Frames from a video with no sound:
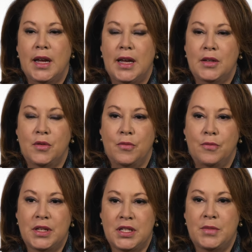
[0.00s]
and
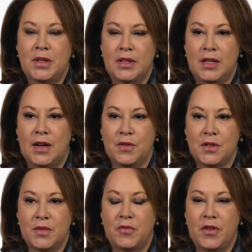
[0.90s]
we typically cover
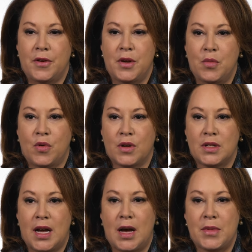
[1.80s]
some very
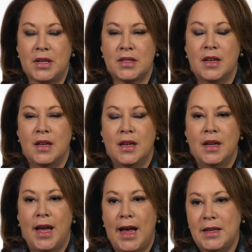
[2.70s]
important topics.
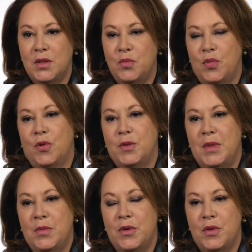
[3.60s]
As a board
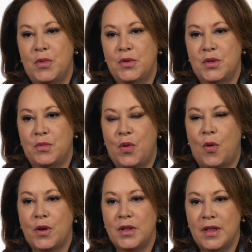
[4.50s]
member, the most
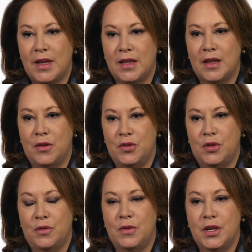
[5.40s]
important thing that you
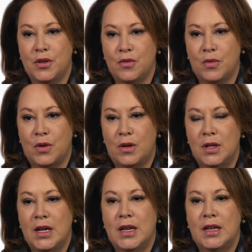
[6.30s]
do in your
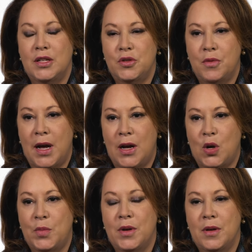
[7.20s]
role is you
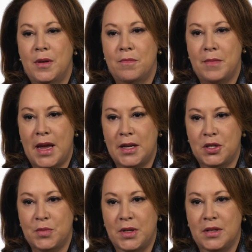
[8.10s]
help
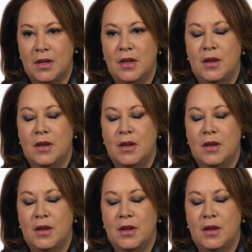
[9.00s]
management.